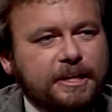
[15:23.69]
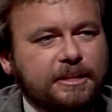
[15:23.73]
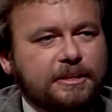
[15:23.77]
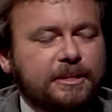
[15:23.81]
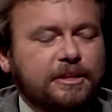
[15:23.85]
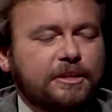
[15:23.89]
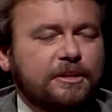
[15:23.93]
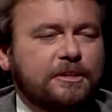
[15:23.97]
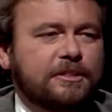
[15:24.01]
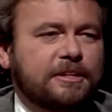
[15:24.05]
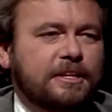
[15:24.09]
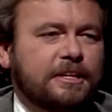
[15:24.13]
that
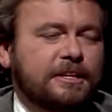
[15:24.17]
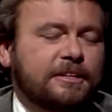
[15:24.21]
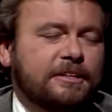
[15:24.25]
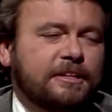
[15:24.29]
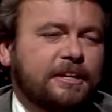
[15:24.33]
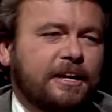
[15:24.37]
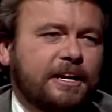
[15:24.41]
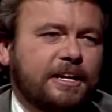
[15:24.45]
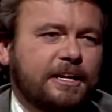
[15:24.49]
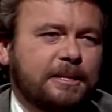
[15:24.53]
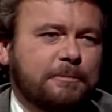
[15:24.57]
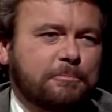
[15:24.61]
you think
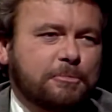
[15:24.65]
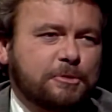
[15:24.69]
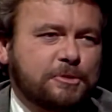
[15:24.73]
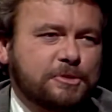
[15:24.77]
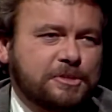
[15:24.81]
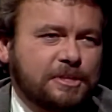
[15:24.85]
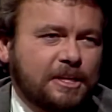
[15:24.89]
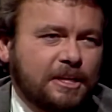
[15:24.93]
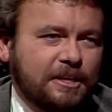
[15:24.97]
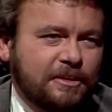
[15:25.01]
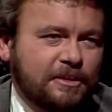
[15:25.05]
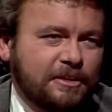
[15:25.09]

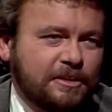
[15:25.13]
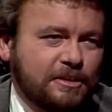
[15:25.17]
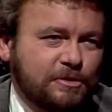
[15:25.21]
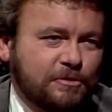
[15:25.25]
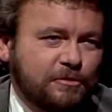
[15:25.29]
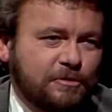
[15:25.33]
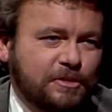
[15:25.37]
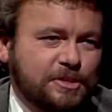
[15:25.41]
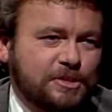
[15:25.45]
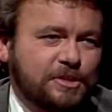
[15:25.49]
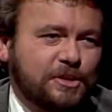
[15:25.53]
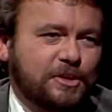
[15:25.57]
90% of these
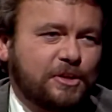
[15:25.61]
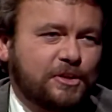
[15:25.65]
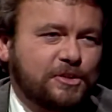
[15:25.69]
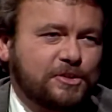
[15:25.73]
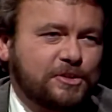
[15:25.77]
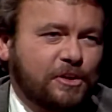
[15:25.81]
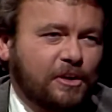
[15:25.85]
visitors